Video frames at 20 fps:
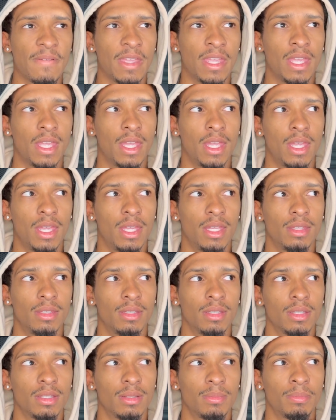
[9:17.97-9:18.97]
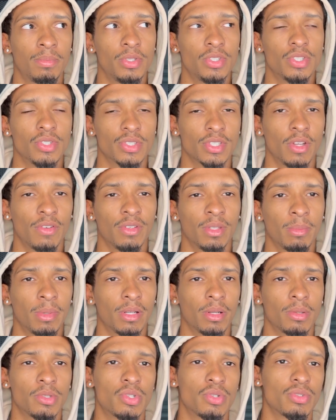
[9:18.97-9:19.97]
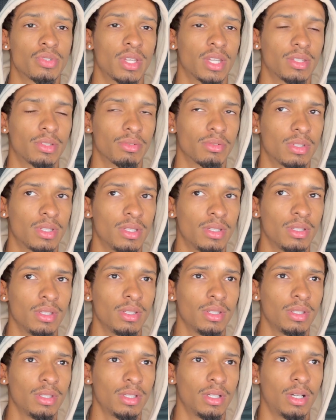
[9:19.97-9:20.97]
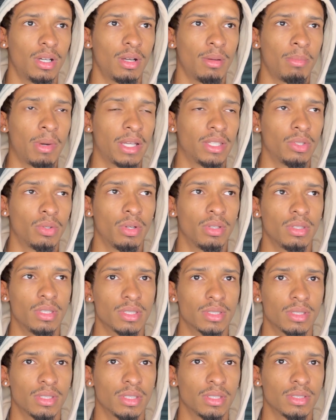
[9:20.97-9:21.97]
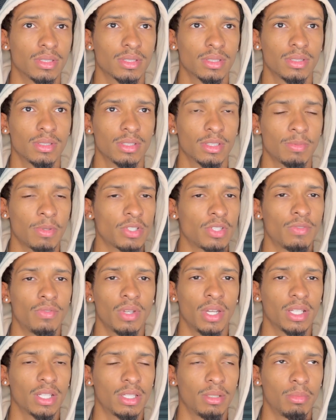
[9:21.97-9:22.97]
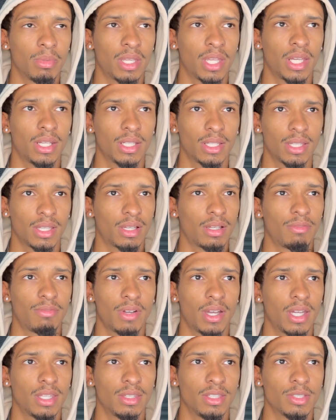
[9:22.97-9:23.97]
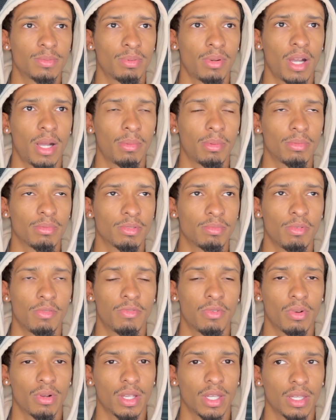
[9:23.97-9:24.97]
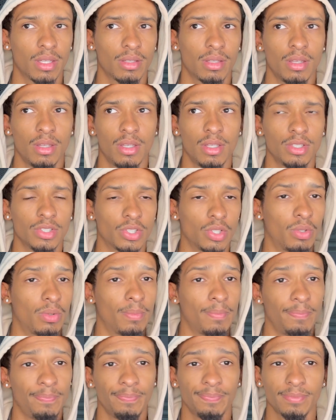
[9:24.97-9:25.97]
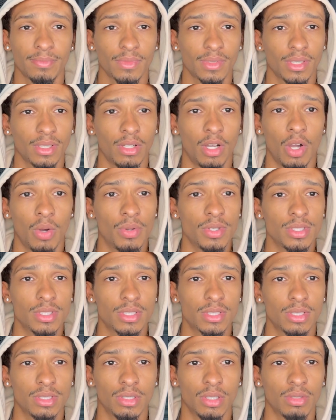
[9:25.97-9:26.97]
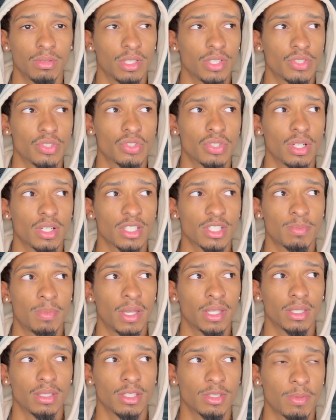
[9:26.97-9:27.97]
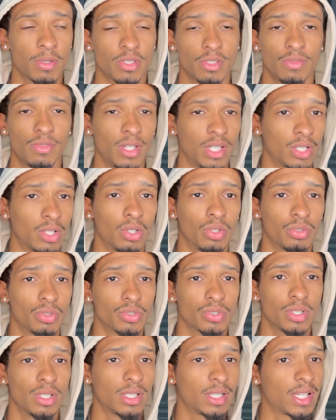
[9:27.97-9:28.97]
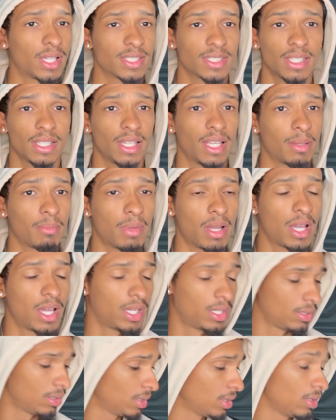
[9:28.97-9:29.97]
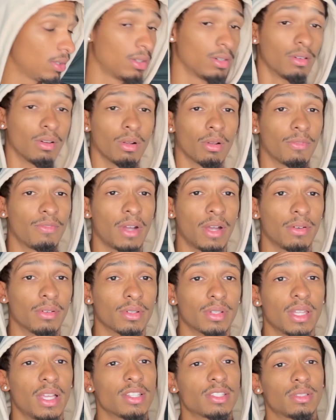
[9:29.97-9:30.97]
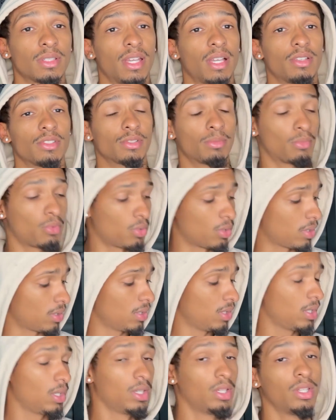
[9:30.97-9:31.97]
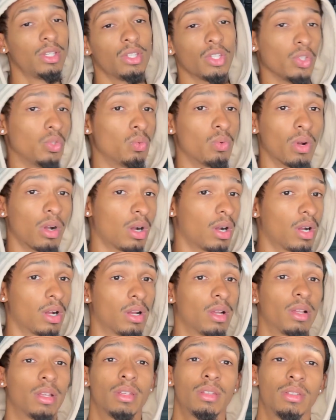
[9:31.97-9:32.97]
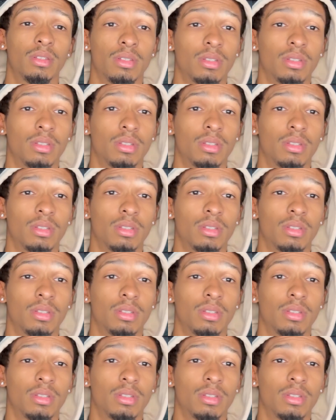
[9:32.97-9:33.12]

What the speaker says: and put yourself in a better trajectory, by knowing these things. Especially if you got a good mechanic that can find these problems beforehand. So always, get your truck inspected. Especially if you got an older truck, like I said, like mine, or $500,000 or more, you're